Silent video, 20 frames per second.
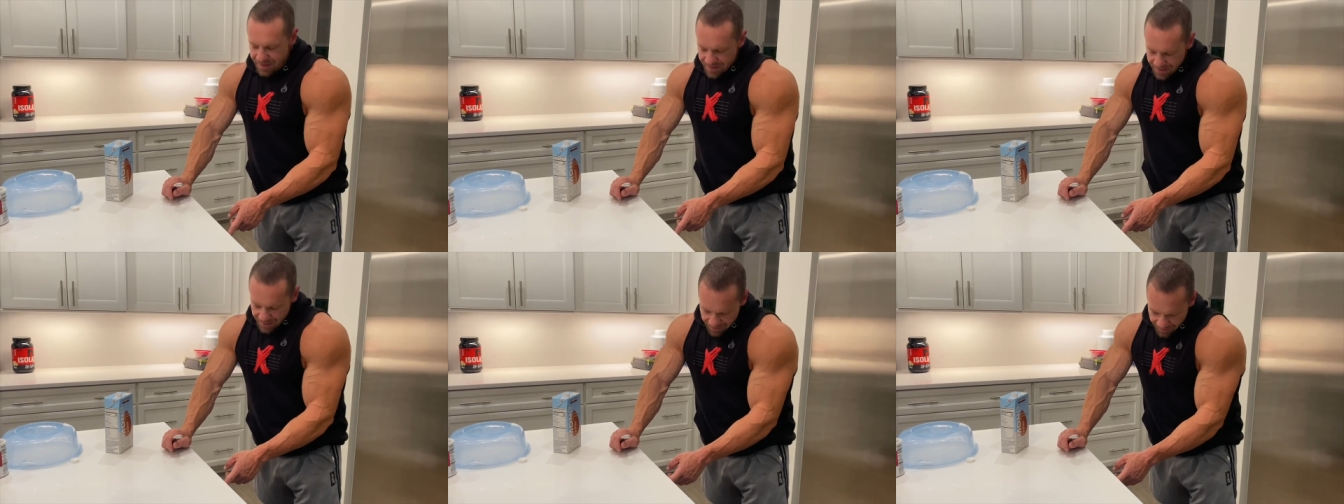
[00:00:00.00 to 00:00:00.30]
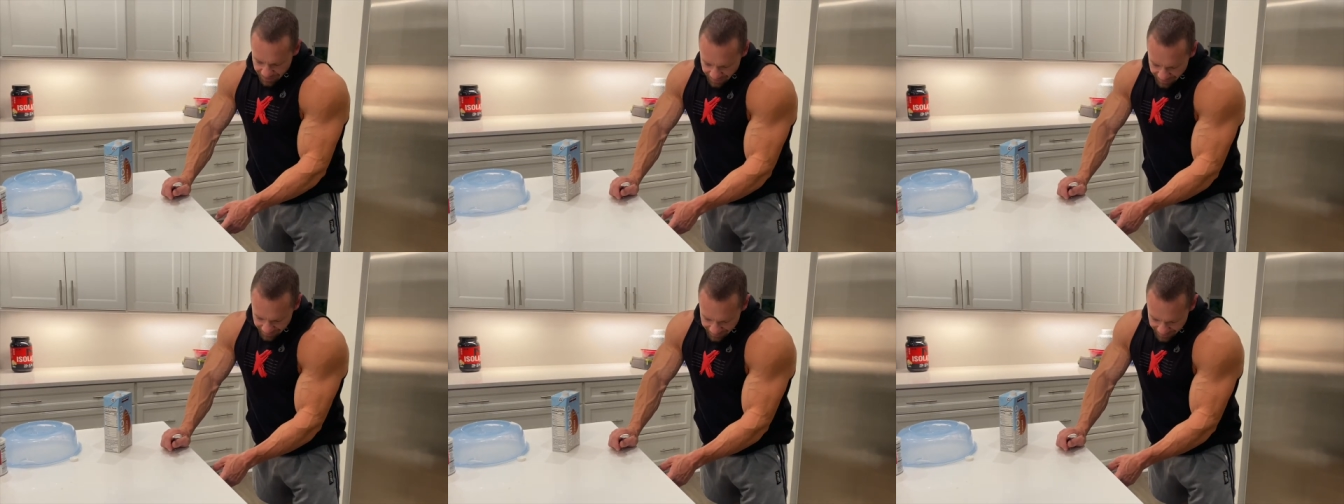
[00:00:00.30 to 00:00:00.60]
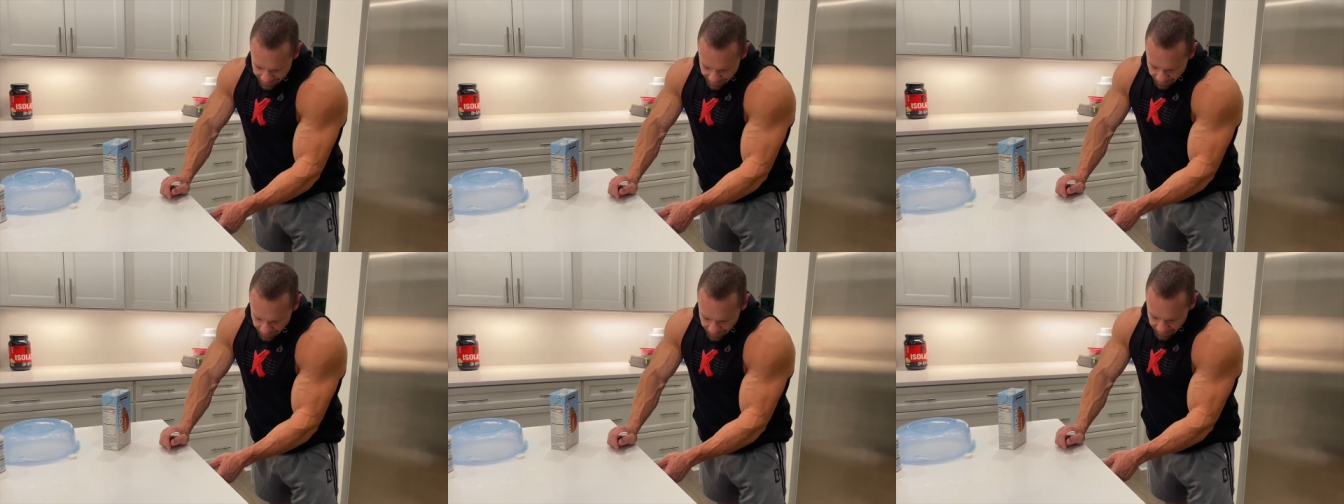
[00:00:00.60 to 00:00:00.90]
All right,
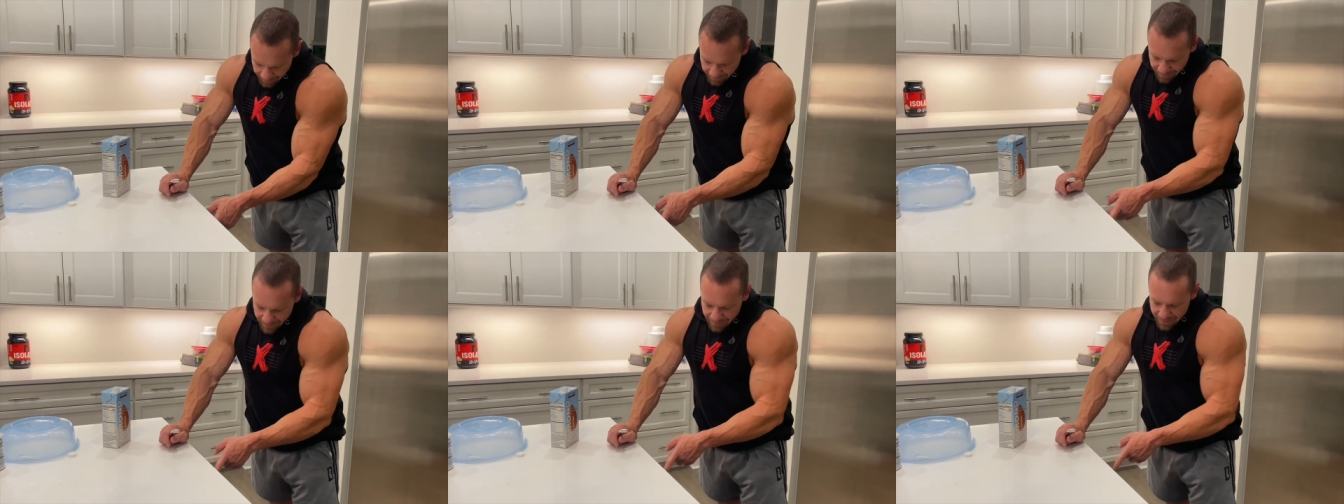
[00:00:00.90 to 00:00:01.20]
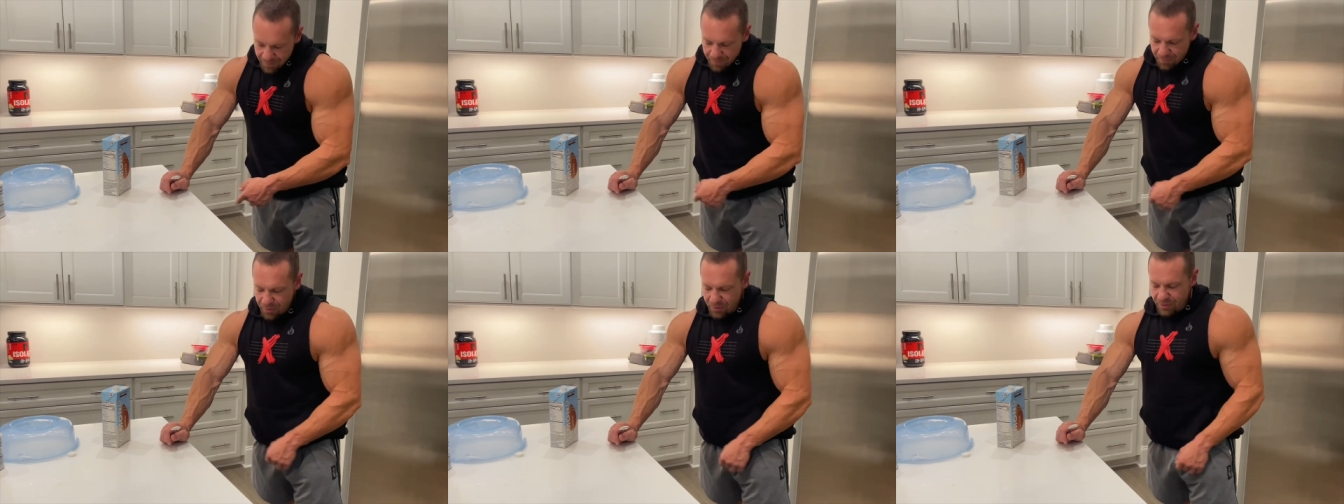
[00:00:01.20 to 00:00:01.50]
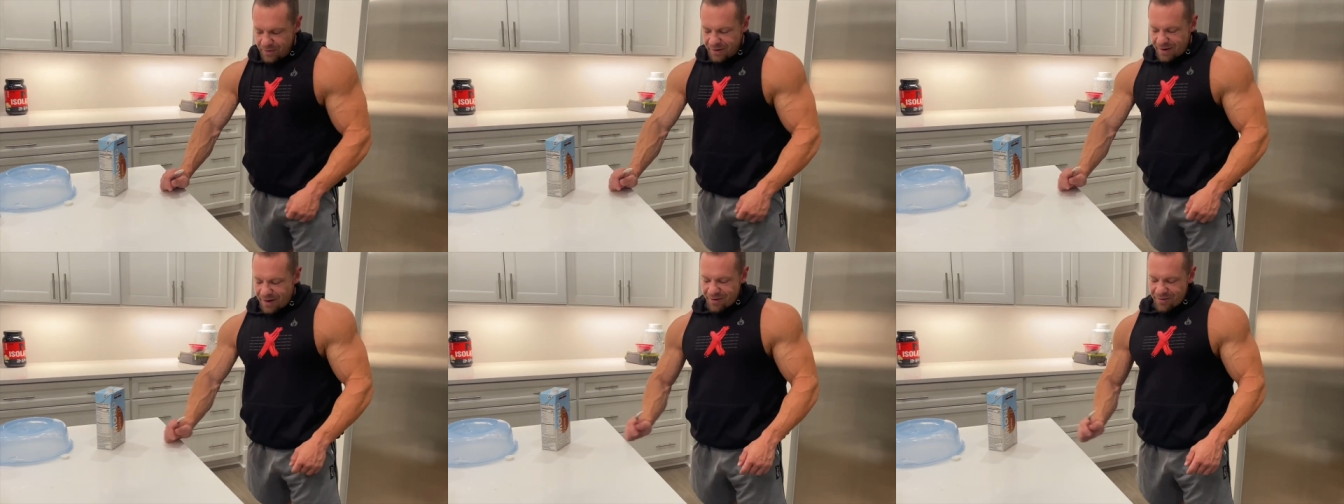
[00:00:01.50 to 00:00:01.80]
now we're gonna pull
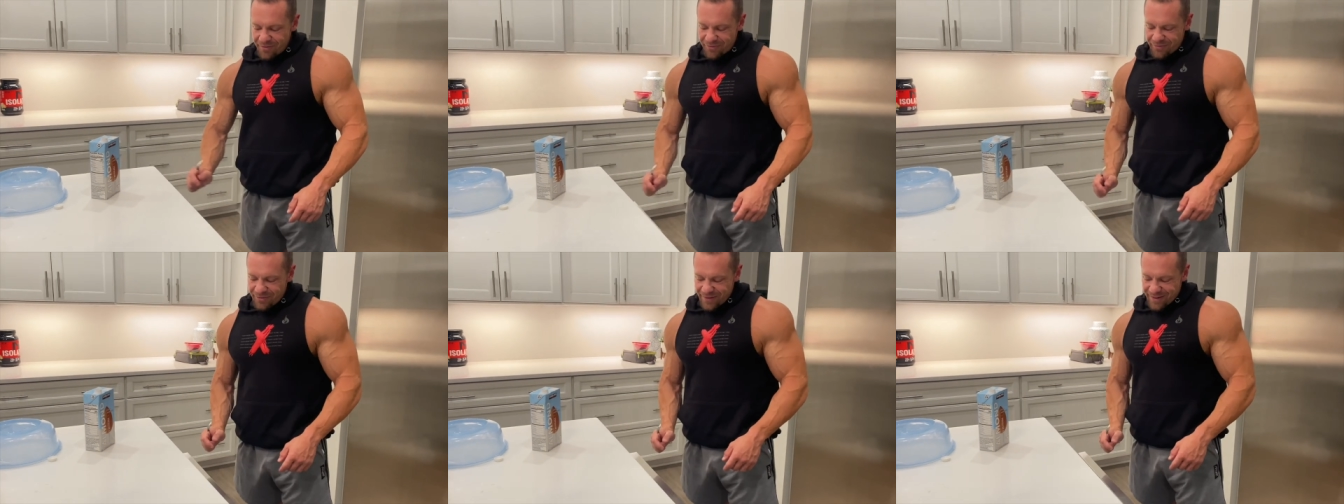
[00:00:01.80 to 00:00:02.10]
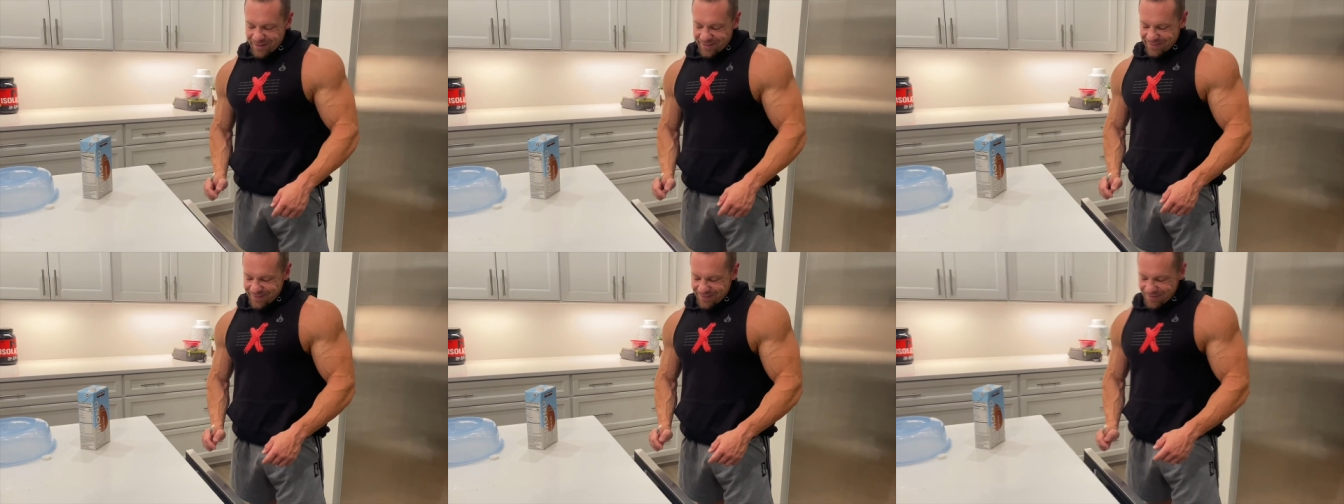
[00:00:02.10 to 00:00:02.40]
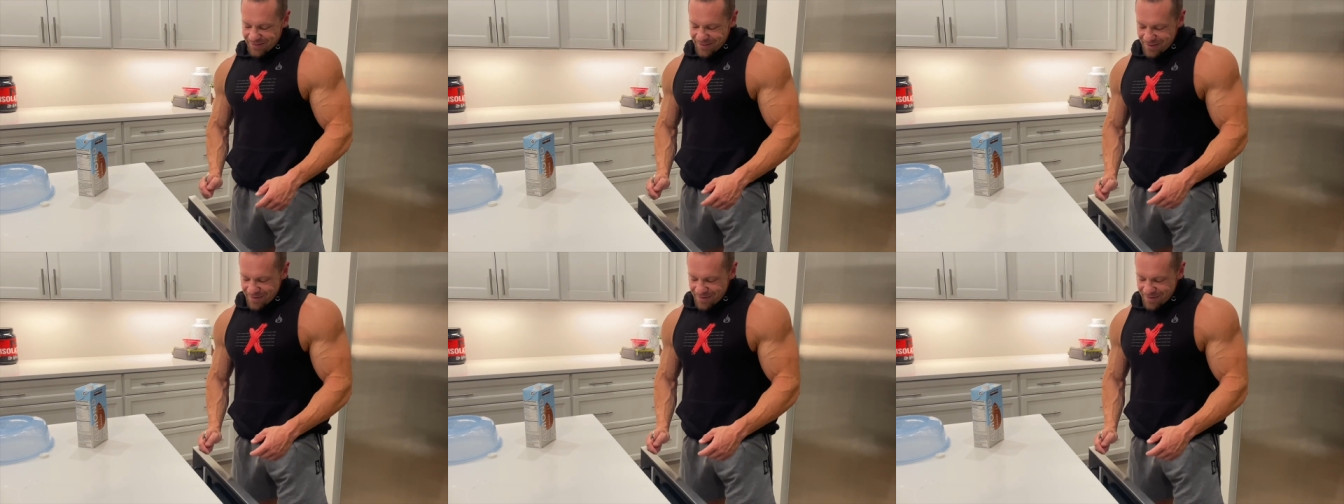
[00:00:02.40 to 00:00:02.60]
it out, flexing with the